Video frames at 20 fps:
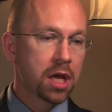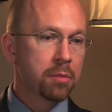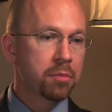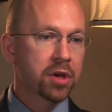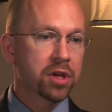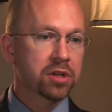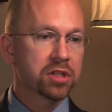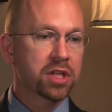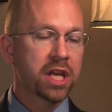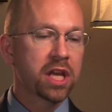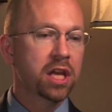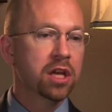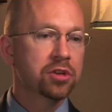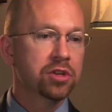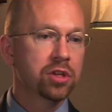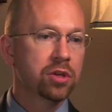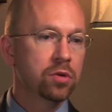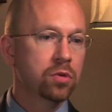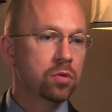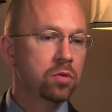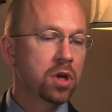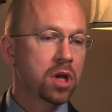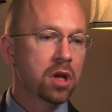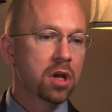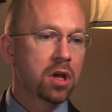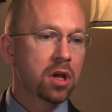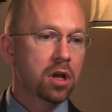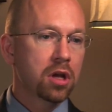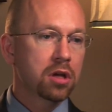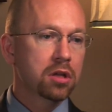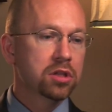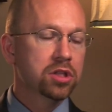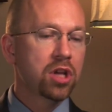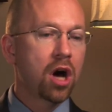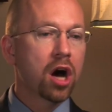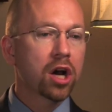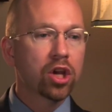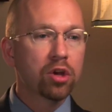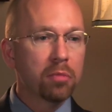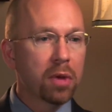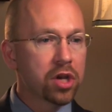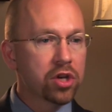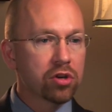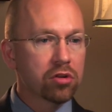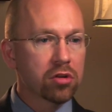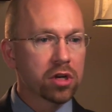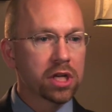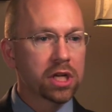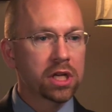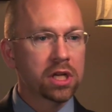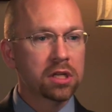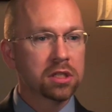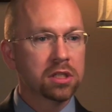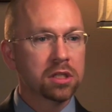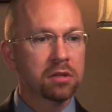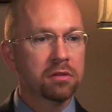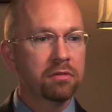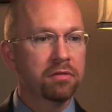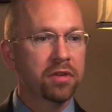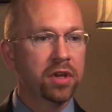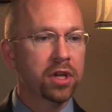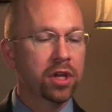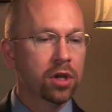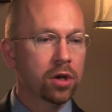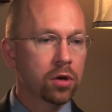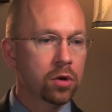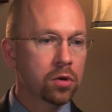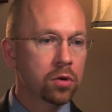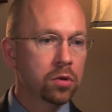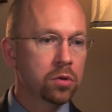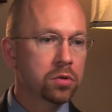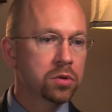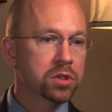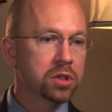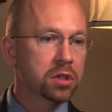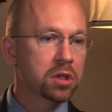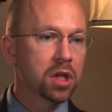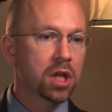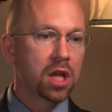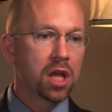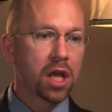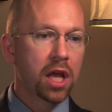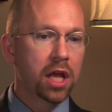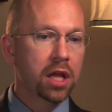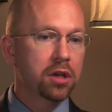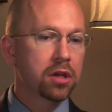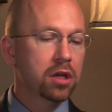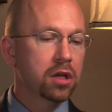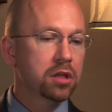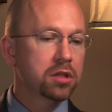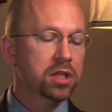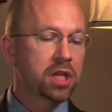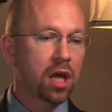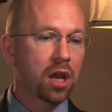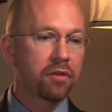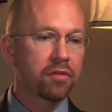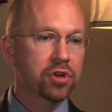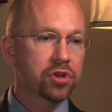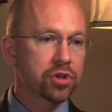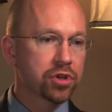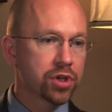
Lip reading: because they issue documentaries and videos and television